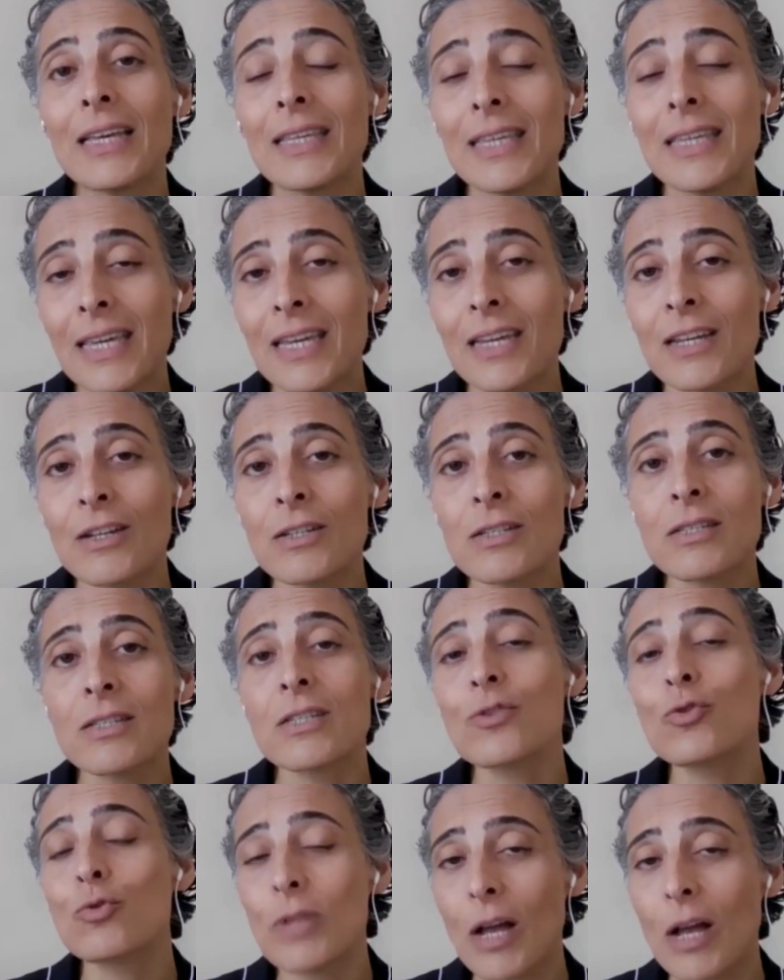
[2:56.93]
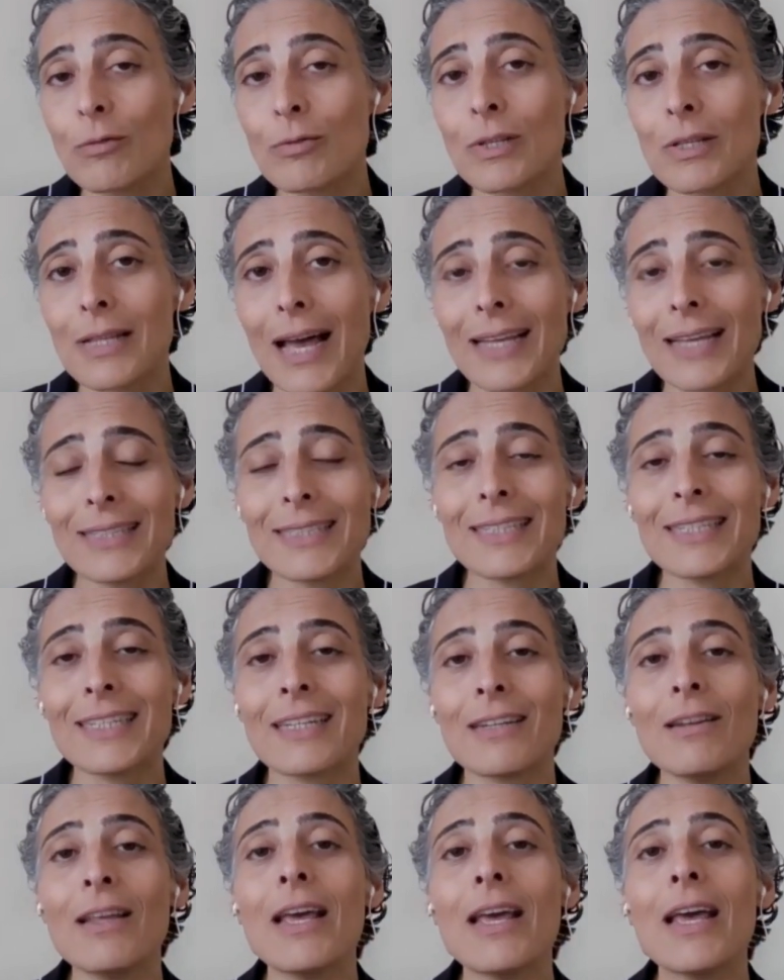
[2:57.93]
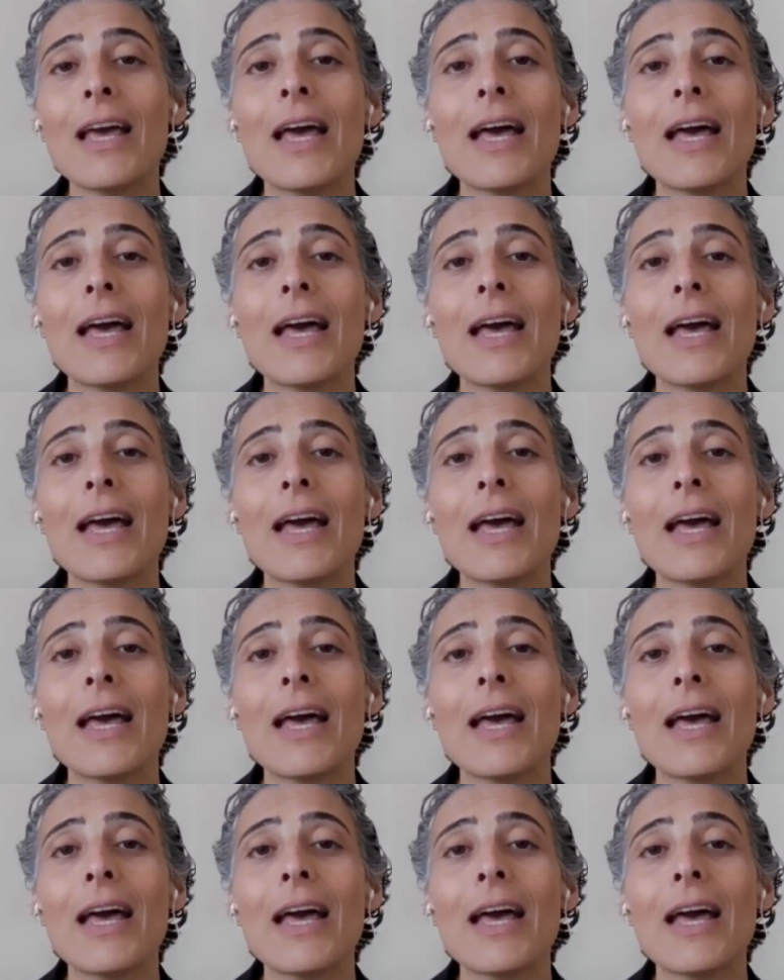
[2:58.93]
years, since 2019.